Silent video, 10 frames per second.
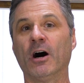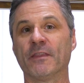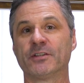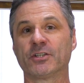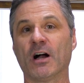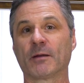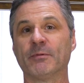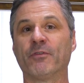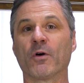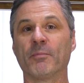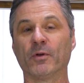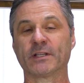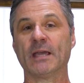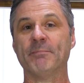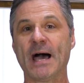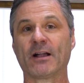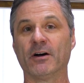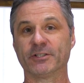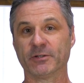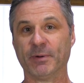on the shock before bolting it back
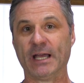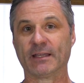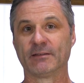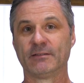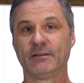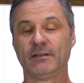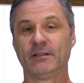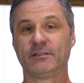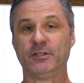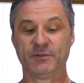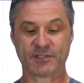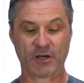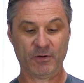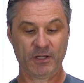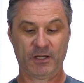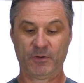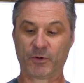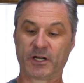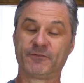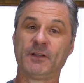onto your bike. To do so, we're
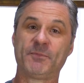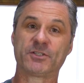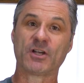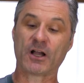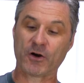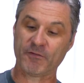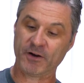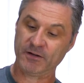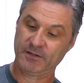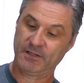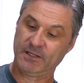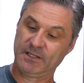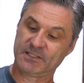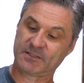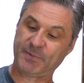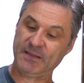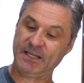gonna flip the shock over, spin